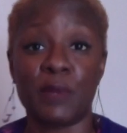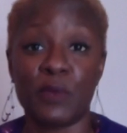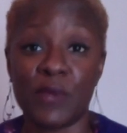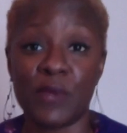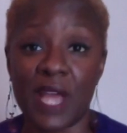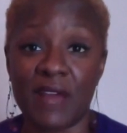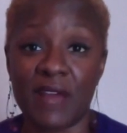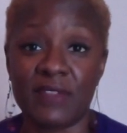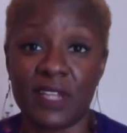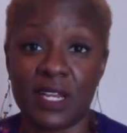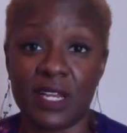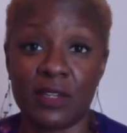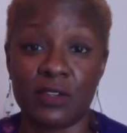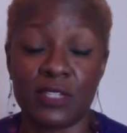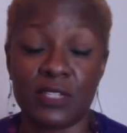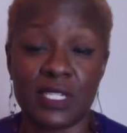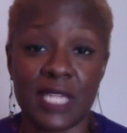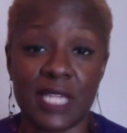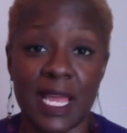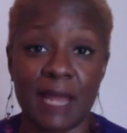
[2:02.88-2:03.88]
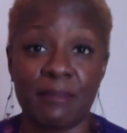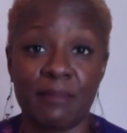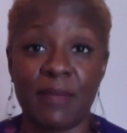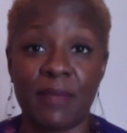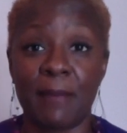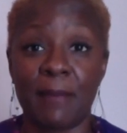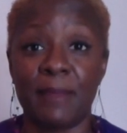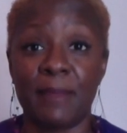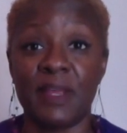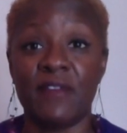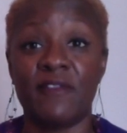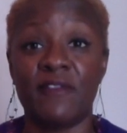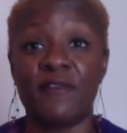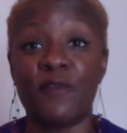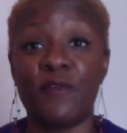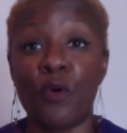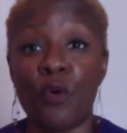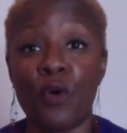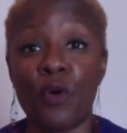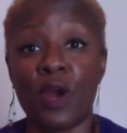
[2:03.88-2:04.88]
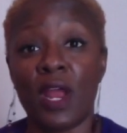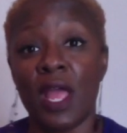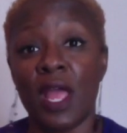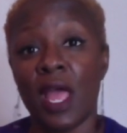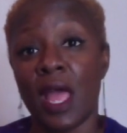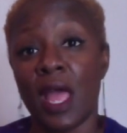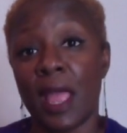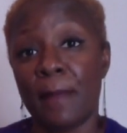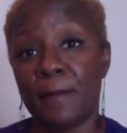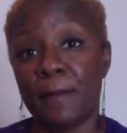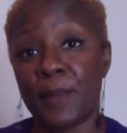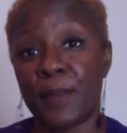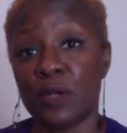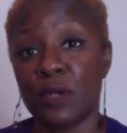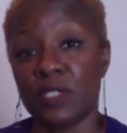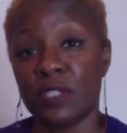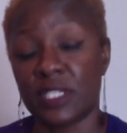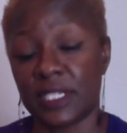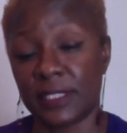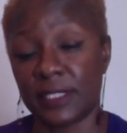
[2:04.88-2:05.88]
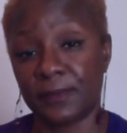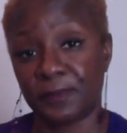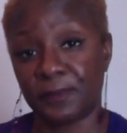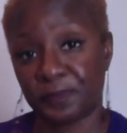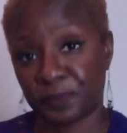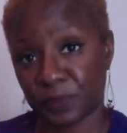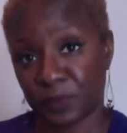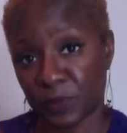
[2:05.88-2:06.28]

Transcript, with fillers: we have to understand that before a person